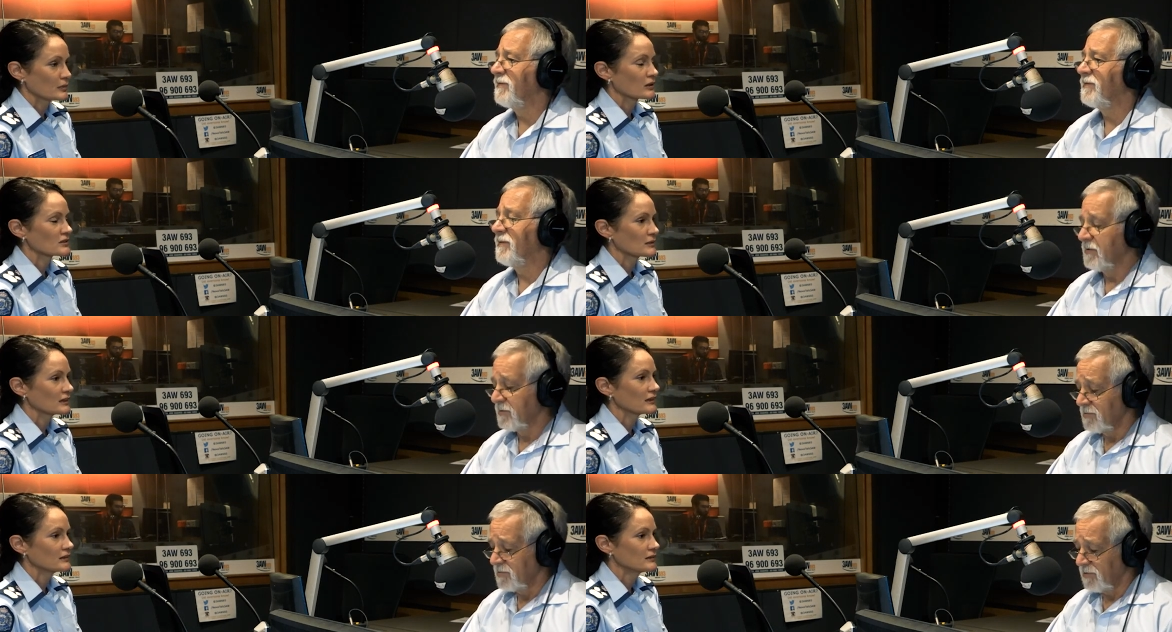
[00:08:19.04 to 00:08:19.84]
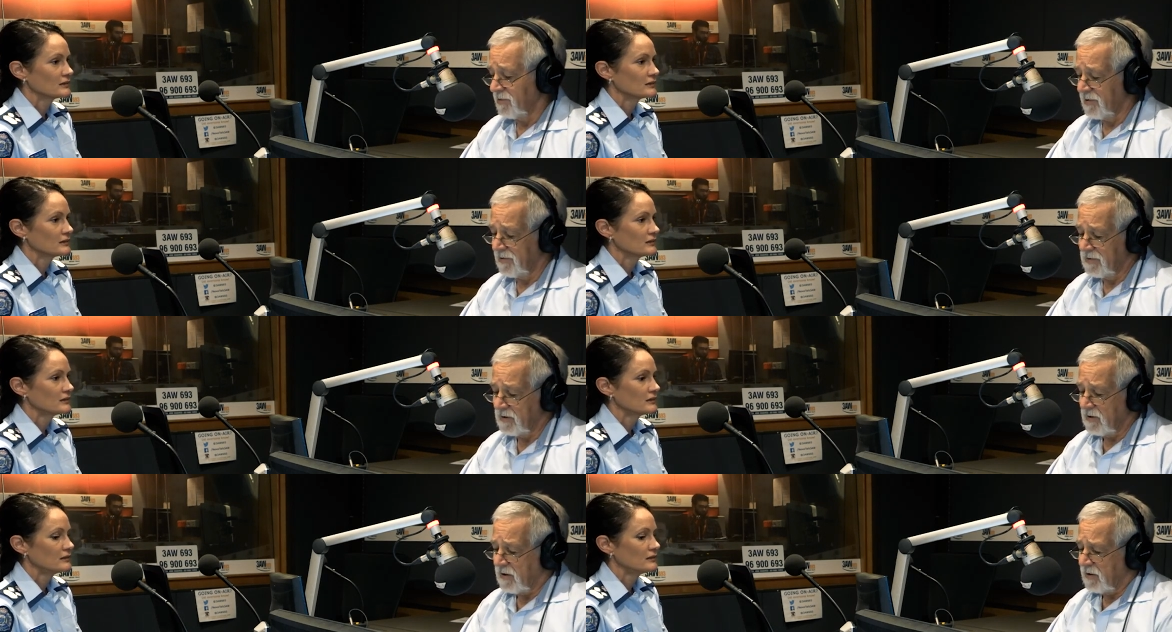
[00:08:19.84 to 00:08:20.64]
Speaker 1: Approximately. Yeah.
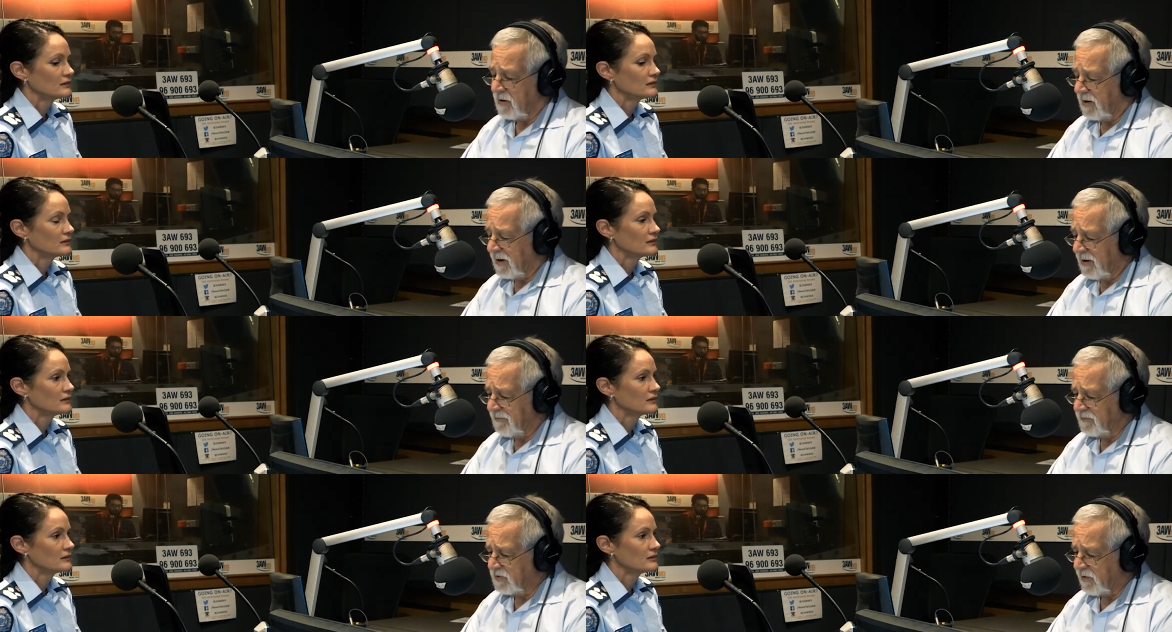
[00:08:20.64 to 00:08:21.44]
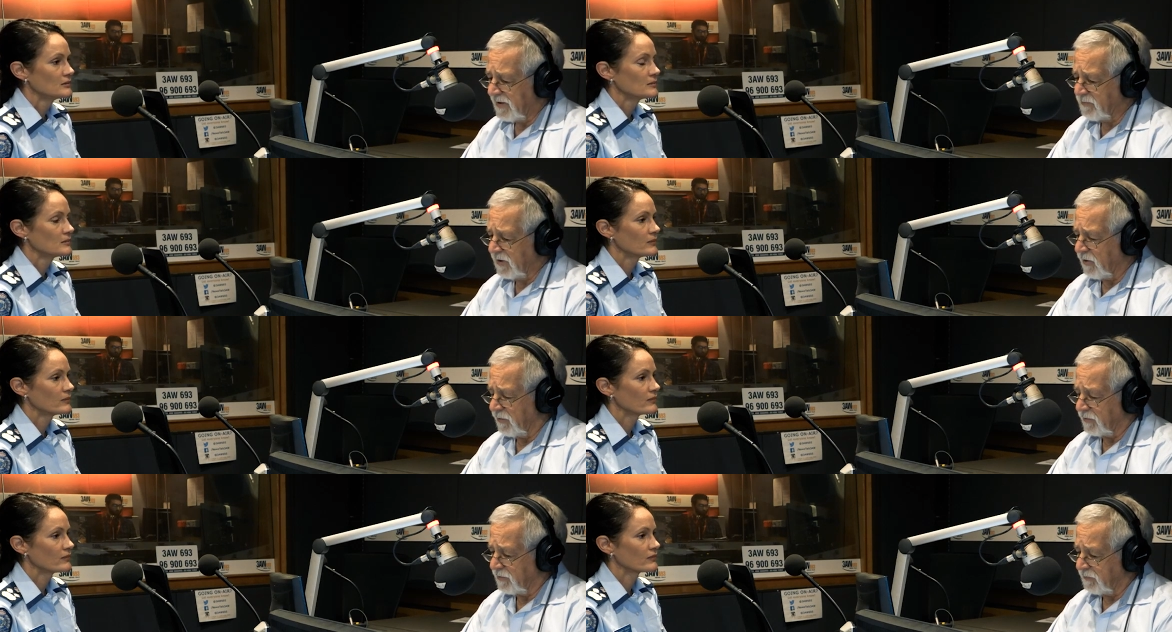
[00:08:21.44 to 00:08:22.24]
Um, Craig
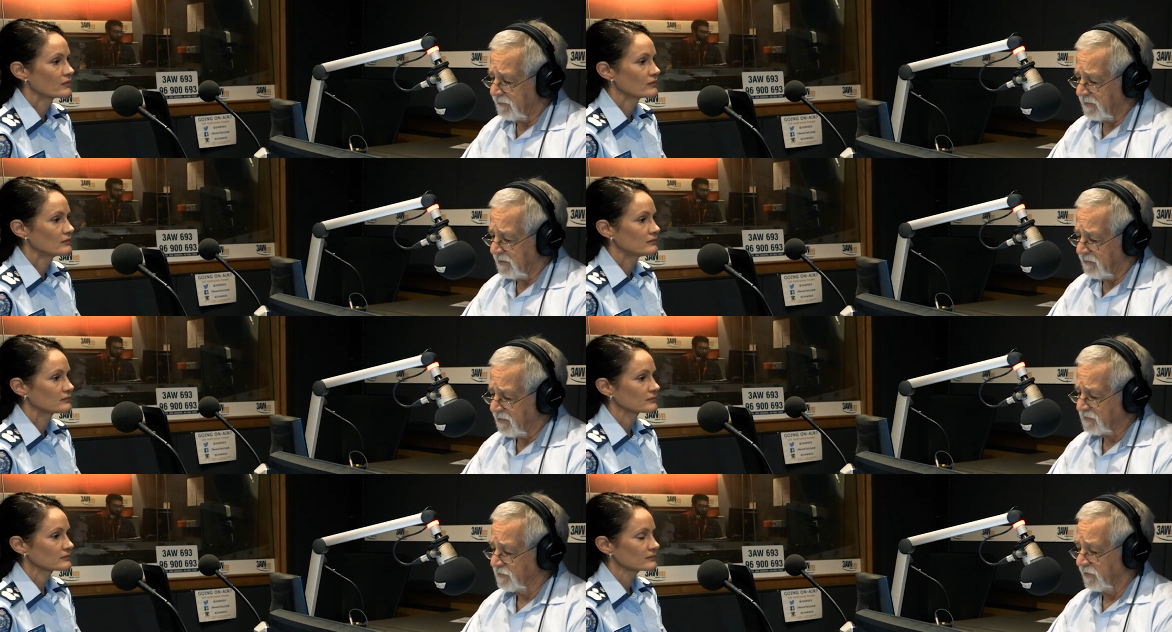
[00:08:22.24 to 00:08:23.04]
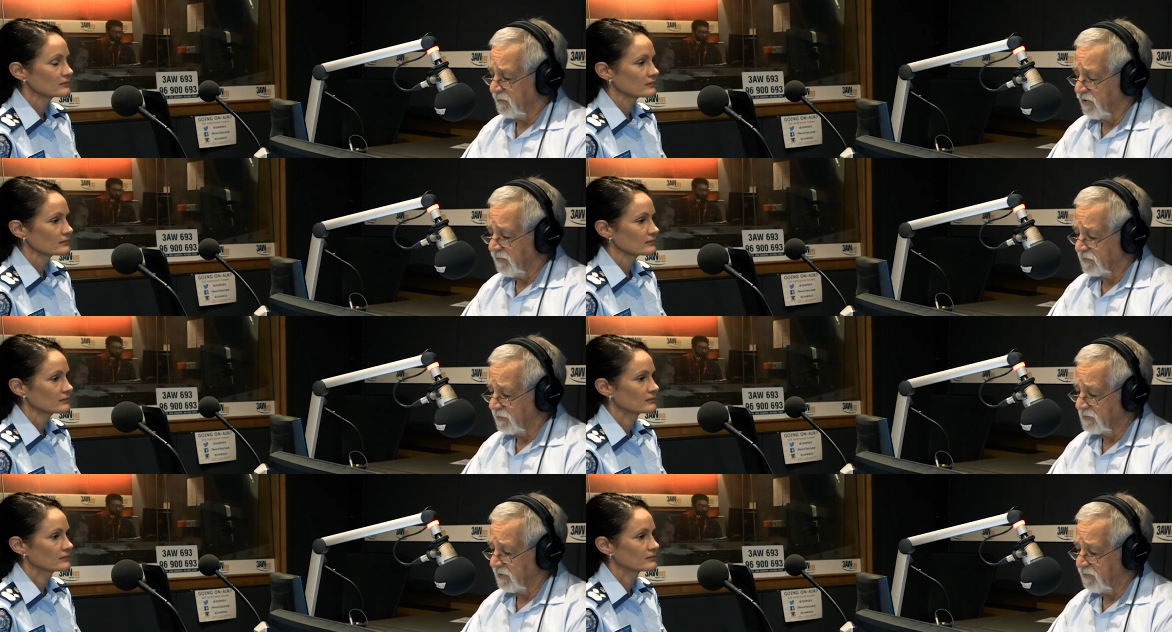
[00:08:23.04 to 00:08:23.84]
Minogue, who the Russell Street bomber, is
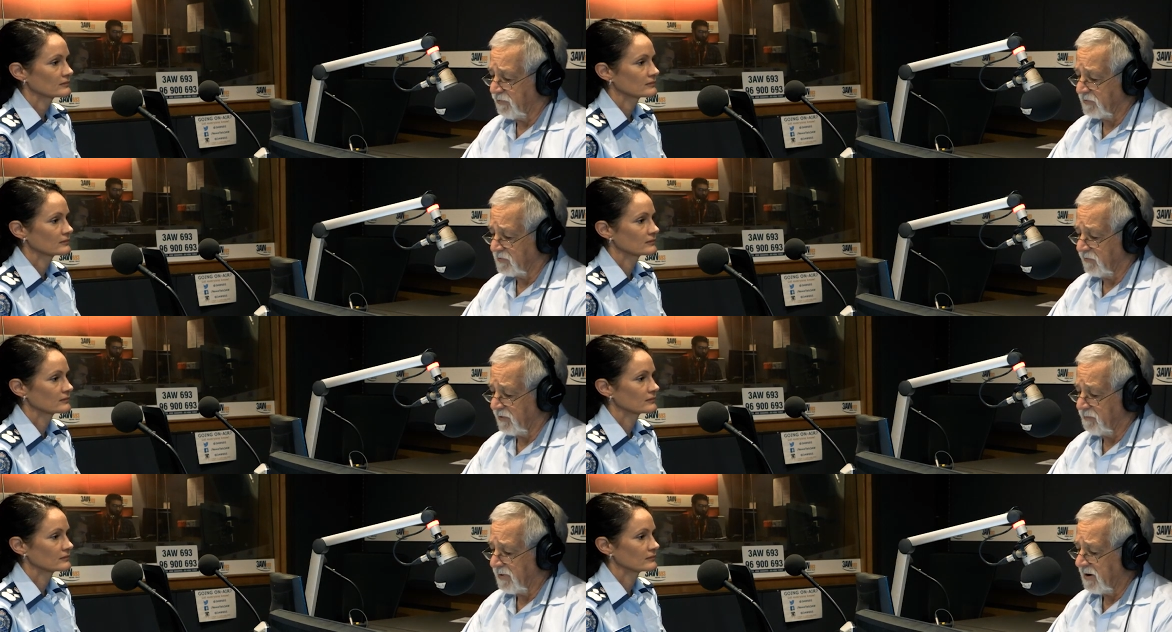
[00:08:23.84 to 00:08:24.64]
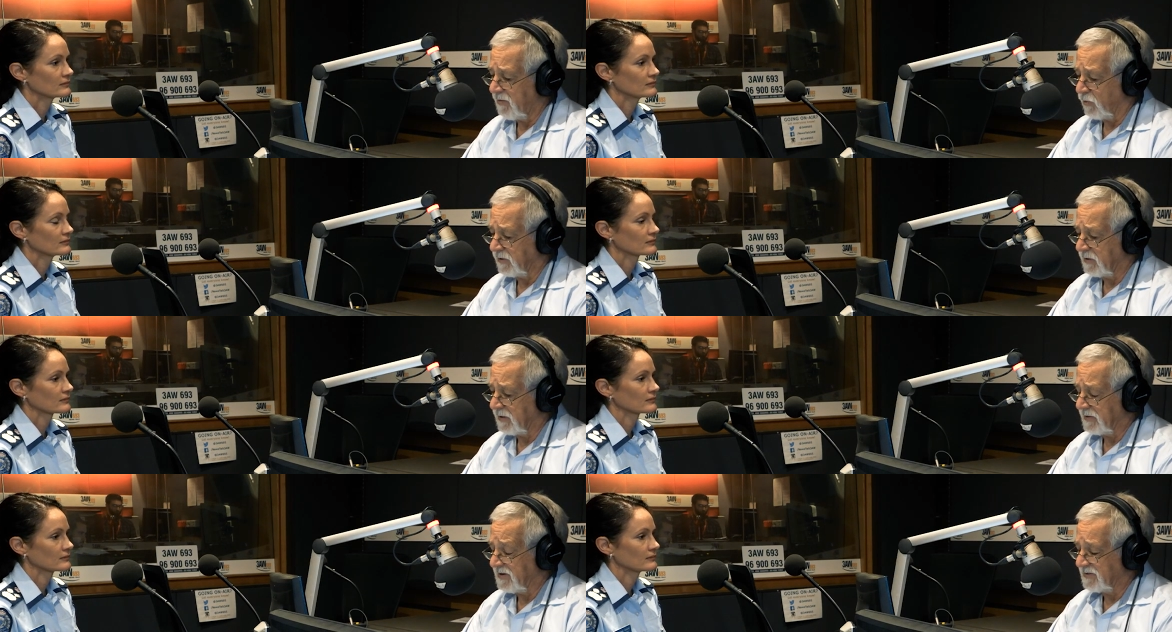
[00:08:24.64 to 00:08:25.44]
also a prisoner in Barwon,
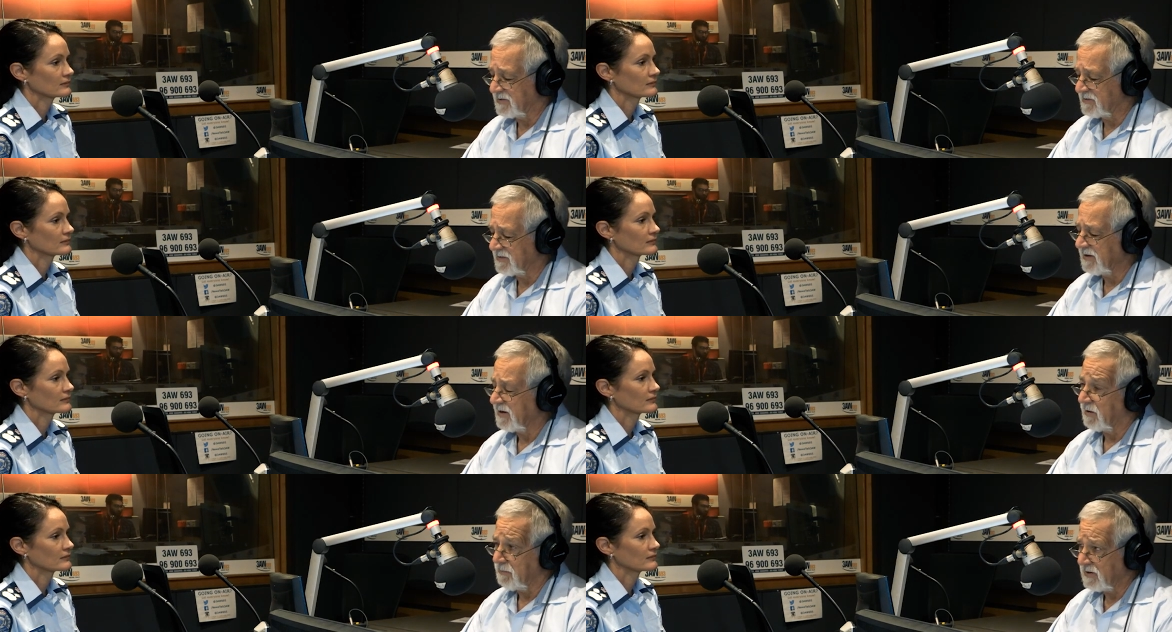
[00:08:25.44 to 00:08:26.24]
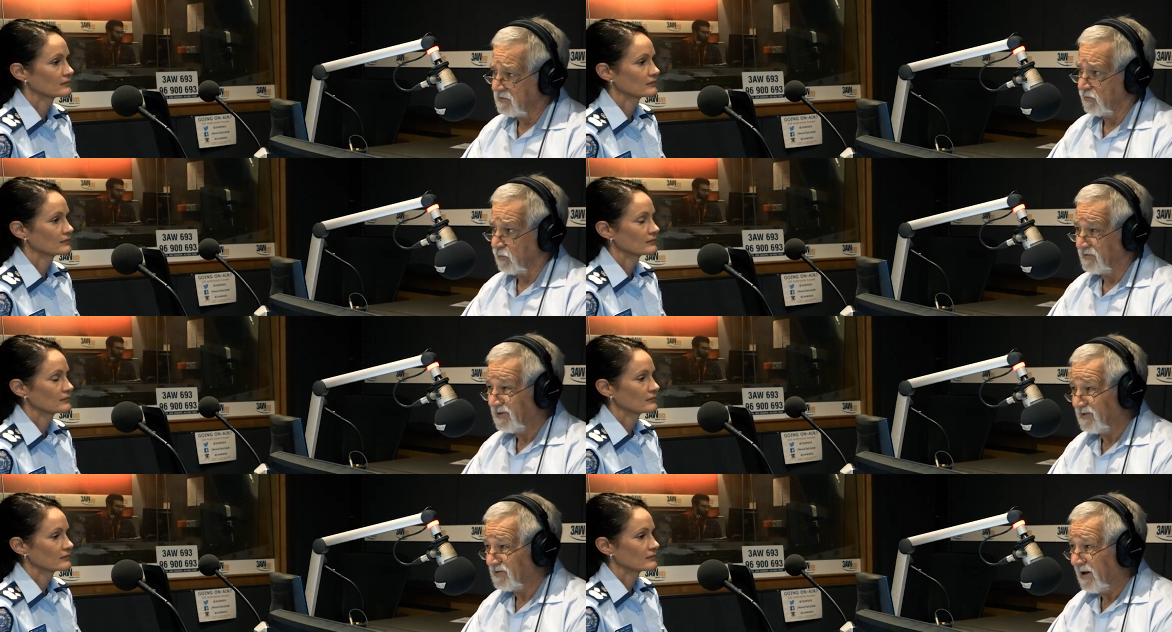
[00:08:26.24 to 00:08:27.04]
uh, mm. has sent out a message. Well, it's
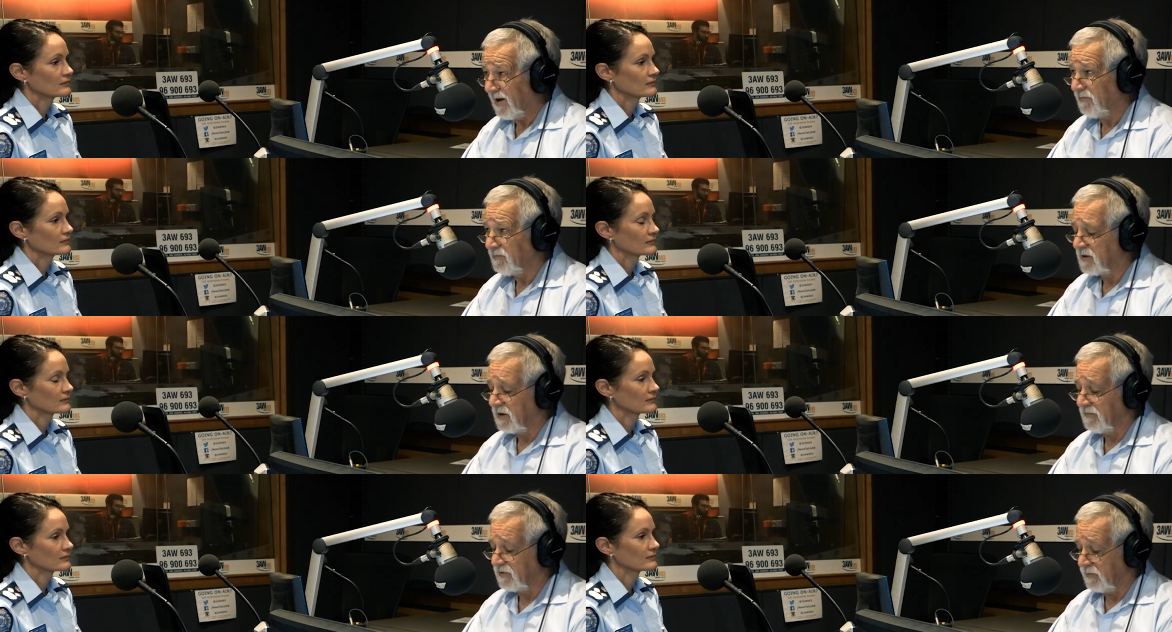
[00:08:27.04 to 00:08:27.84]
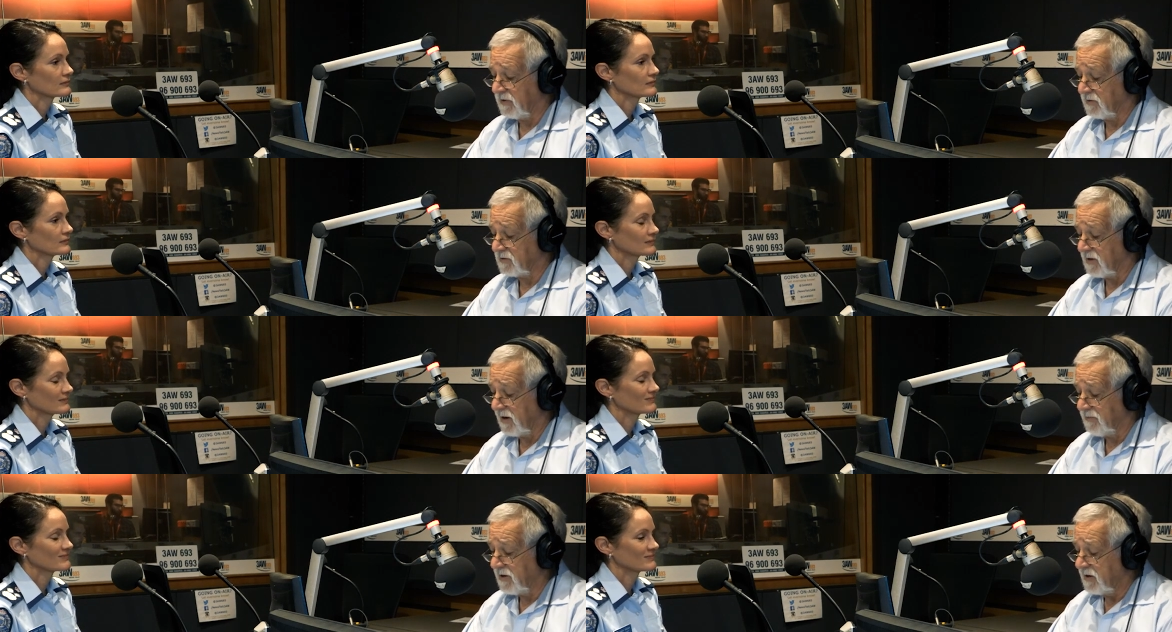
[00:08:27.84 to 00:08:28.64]
in his name, claimed mm. to be in mm. his
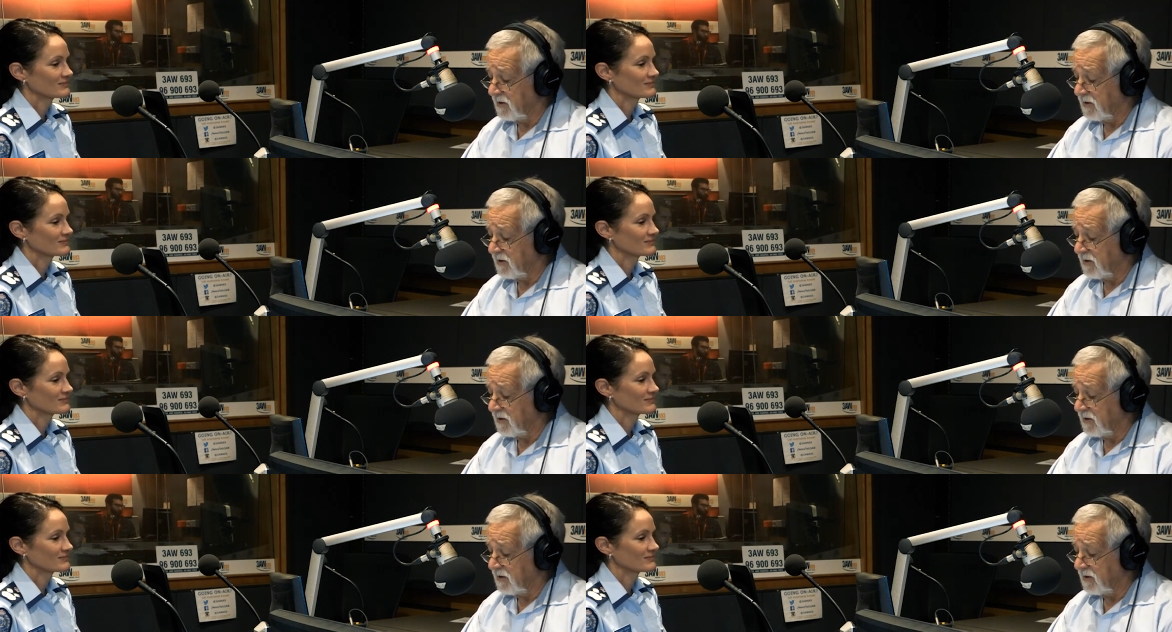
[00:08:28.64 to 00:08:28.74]
name.